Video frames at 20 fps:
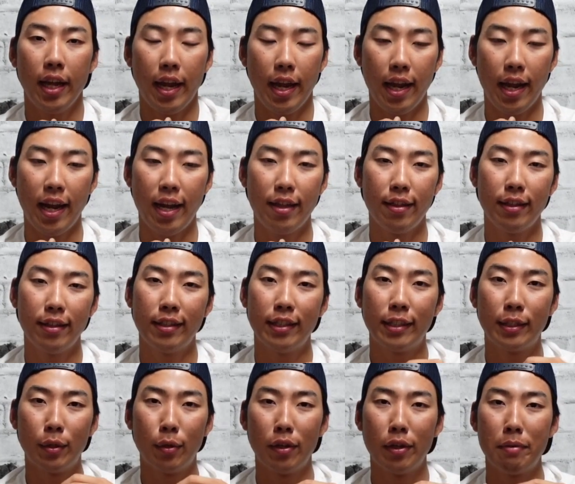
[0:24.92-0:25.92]
and this is
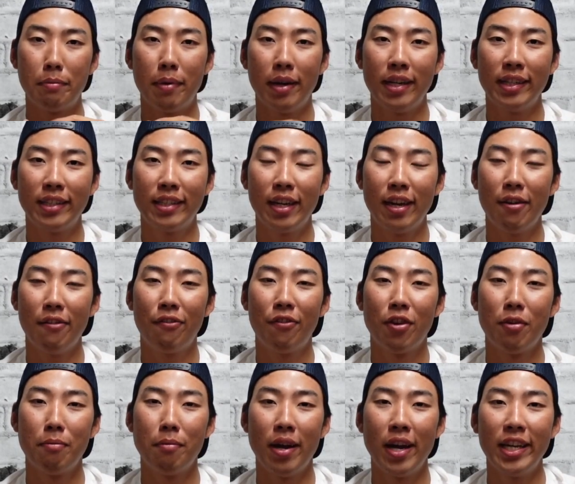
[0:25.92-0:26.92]
solely my setup
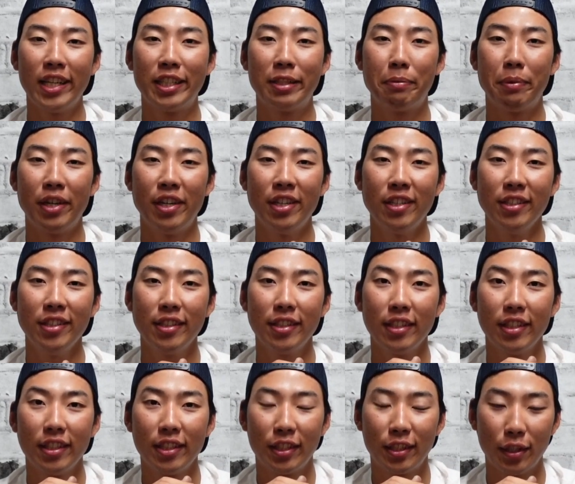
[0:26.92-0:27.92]
from my experience.
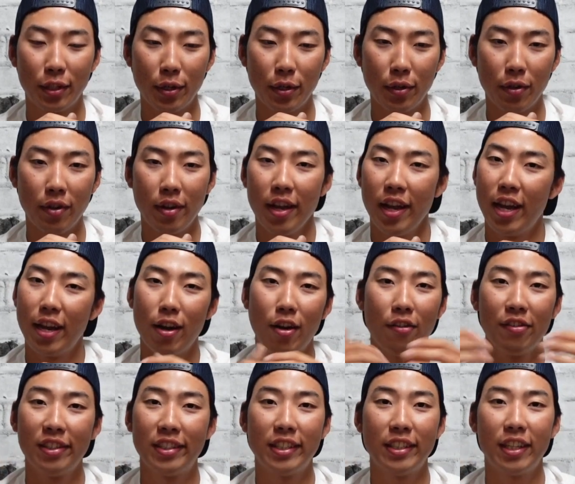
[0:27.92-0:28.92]
So, and
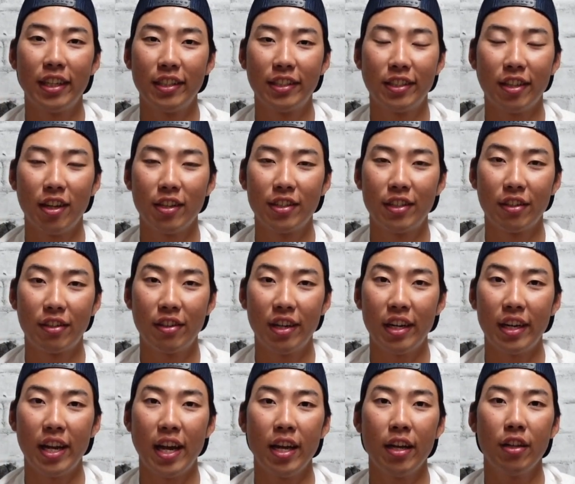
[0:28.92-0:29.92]
obviously there's lots of
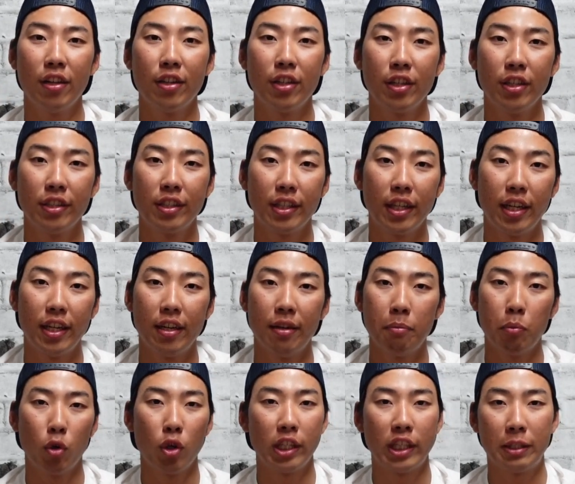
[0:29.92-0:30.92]
great anglers and
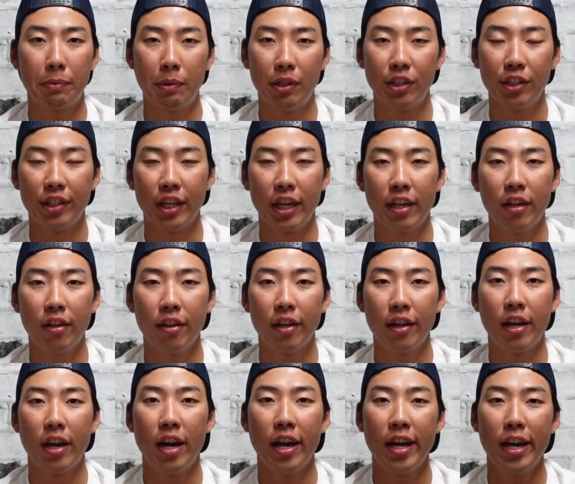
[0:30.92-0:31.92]
more experienced angler than
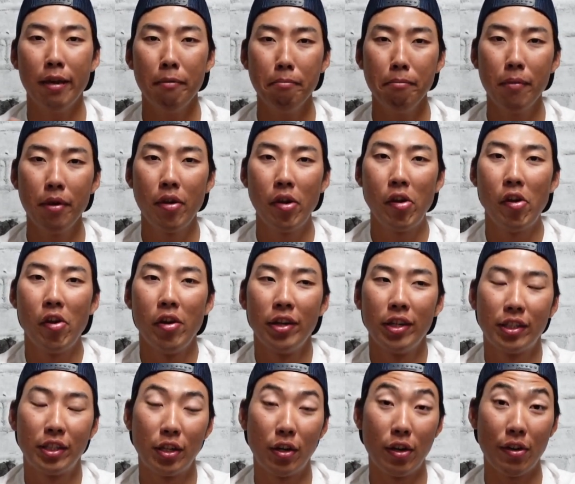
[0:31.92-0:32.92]
I am.
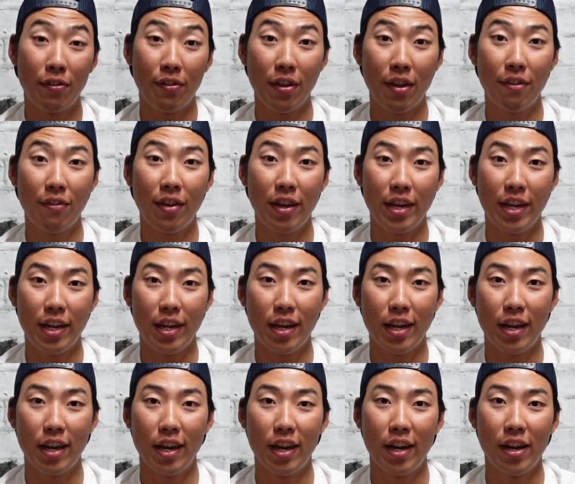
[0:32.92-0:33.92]
So if you have any,
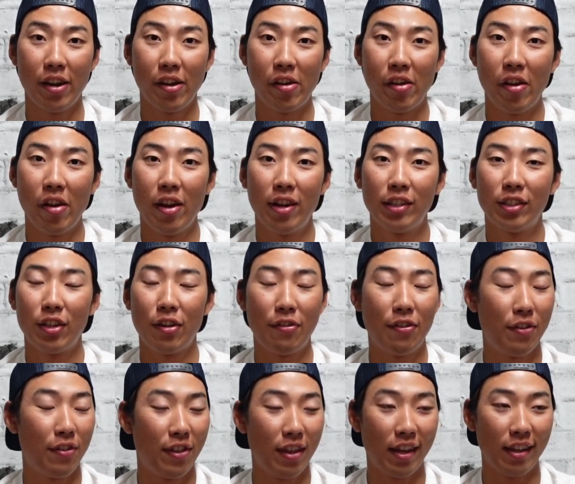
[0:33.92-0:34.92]
so if you
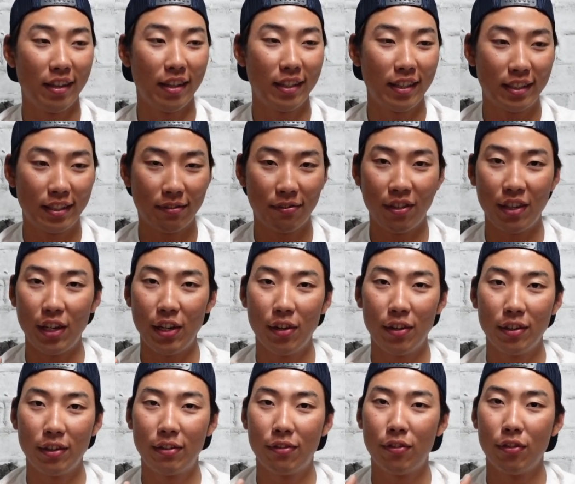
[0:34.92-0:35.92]
think this video
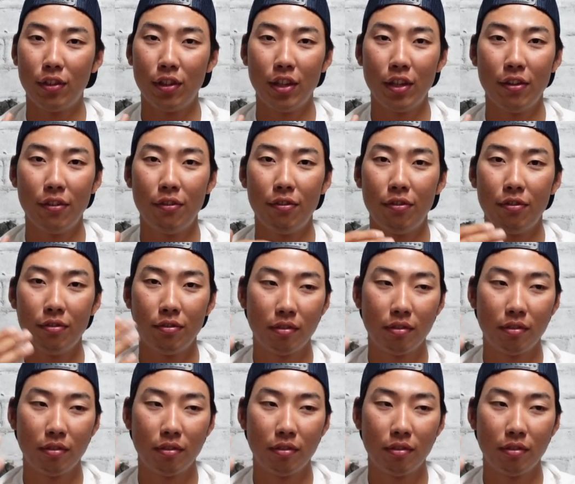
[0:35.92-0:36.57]
is full of,